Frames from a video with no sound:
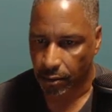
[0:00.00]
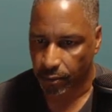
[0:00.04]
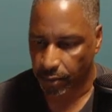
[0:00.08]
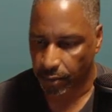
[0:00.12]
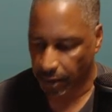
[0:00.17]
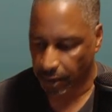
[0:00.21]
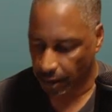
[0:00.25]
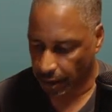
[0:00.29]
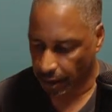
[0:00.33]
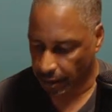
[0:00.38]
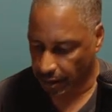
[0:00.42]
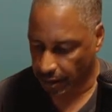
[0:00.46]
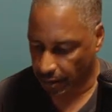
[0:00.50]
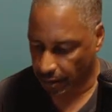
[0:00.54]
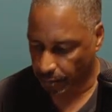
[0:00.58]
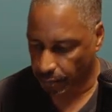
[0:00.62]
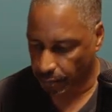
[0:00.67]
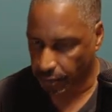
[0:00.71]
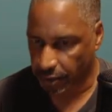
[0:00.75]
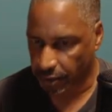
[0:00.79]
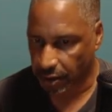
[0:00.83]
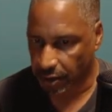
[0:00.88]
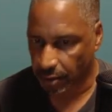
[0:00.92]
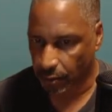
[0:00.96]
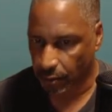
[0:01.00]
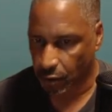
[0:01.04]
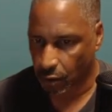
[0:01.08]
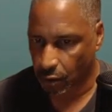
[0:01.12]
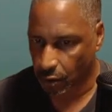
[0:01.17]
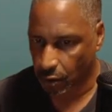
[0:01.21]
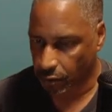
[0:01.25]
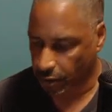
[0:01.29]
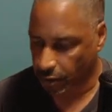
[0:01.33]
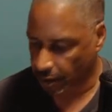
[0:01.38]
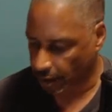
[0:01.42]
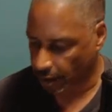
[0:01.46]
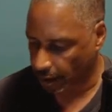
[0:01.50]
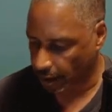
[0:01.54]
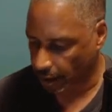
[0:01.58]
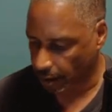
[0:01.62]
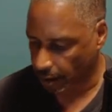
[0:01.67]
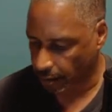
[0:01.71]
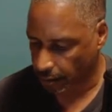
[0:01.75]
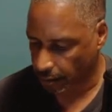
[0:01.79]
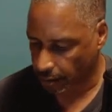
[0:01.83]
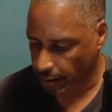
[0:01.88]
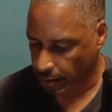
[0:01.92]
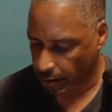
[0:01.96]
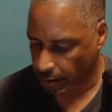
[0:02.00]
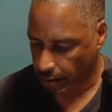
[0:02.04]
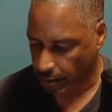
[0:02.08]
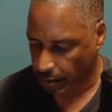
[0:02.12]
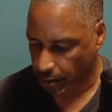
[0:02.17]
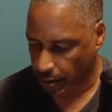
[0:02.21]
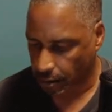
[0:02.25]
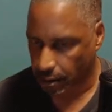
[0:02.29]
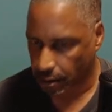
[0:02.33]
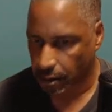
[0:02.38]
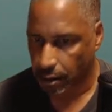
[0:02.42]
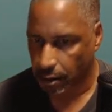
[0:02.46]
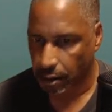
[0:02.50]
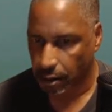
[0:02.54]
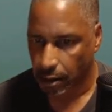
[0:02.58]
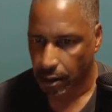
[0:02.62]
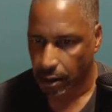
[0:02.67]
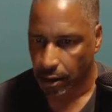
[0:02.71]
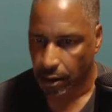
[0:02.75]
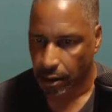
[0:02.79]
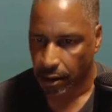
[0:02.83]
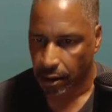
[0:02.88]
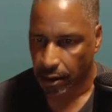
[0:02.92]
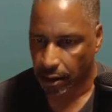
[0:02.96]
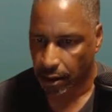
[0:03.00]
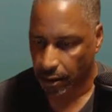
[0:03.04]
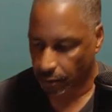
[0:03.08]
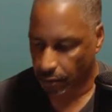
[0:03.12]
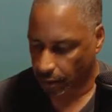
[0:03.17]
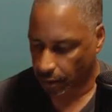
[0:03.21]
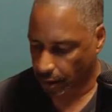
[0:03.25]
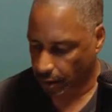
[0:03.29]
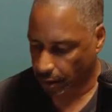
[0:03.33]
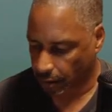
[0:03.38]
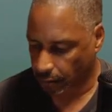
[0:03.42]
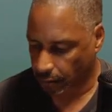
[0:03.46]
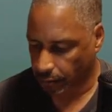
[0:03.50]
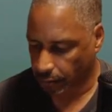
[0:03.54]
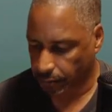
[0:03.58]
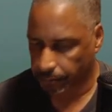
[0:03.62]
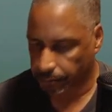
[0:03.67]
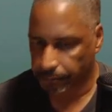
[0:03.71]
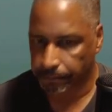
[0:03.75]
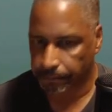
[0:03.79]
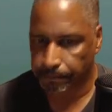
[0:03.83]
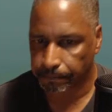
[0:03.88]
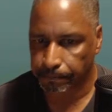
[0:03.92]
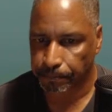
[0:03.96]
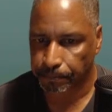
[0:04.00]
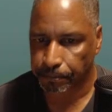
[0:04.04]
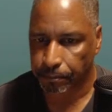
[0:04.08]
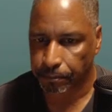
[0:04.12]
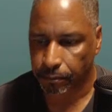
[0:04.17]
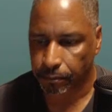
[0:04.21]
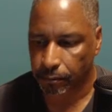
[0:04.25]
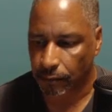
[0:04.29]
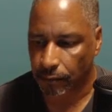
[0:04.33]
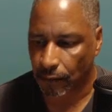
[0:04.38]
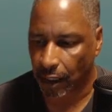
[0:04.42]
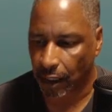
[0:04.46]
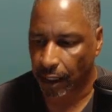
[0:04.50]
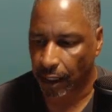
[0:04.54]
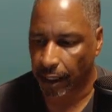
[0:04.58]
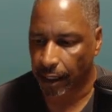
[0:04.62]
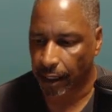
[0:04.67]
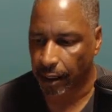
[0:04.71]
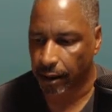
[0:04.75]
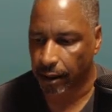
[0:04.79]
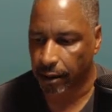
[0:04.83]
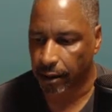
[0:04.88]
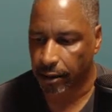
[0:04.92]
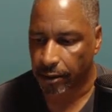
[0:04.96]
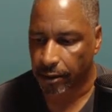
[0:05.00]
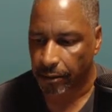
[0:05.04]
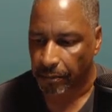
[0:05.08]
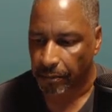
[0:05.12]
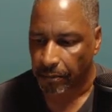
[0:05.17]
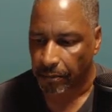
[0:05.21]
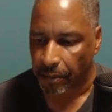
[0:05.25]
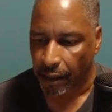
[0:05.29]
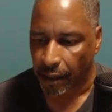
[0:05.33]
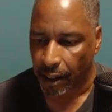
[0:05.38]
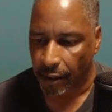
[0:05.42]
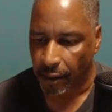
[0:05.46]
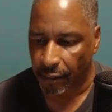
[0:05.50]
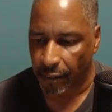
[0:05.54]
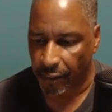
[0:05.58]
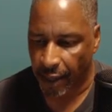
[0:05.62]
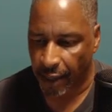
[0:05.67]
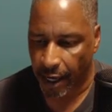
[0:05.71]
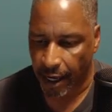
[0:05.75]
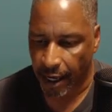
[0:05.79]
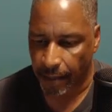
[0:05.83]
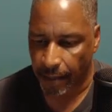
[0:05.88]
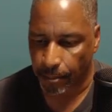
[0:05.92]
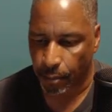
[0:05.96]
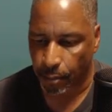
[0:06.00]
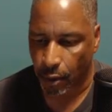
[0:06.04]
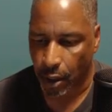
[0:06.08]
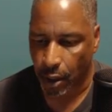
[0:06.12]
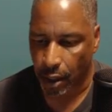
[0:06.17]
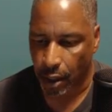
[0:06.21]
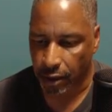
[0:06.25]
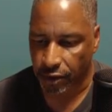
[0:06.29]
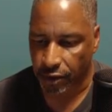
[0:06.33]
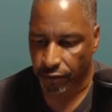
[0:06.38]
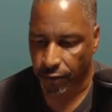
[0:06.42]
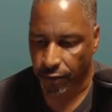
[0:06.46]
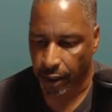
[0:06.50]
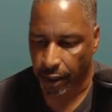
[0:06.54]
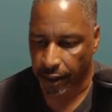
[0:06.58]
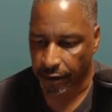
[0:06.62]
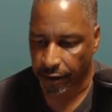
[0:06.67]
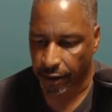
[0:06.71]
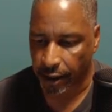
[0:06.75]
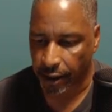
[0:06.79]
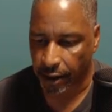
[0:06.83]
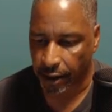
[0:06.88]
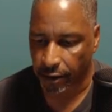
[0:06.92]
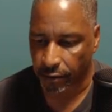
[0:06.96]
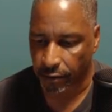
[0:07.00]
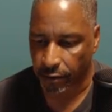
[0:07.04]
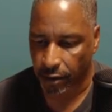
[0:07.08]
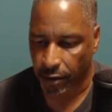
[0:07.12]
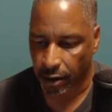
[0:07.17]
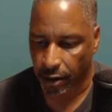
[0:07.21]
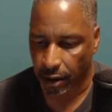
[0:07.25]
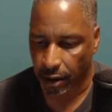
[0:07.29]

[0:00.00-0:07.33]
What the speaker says: Be nice to put some quotes in there. There we go. And that box right there